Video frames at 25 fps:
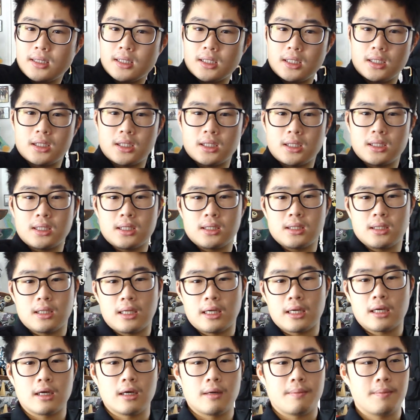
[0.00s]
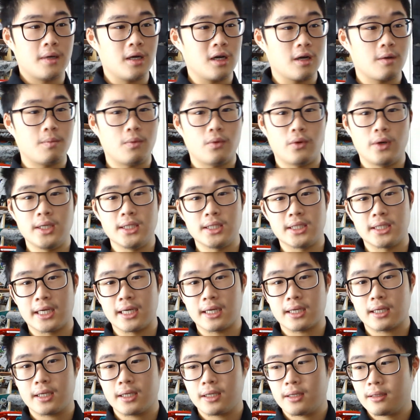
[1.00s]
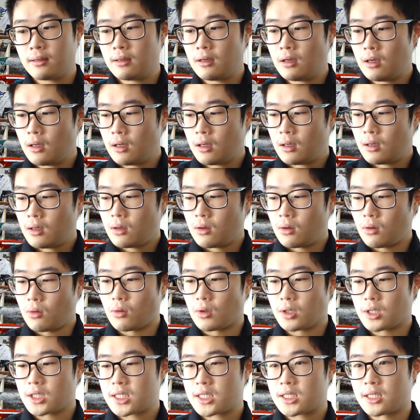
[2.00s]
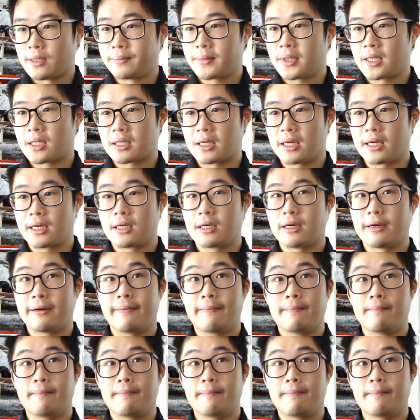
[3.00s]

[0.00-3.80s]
such as like a punk point deck, or something like